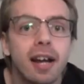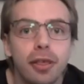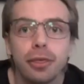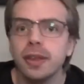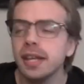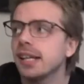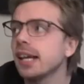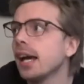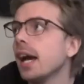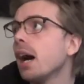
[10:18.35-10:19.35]

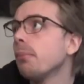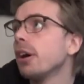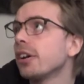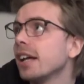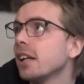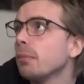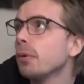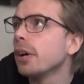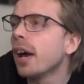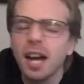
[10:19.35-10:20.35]
thinking about
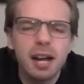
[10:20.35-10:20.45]
Hellboy.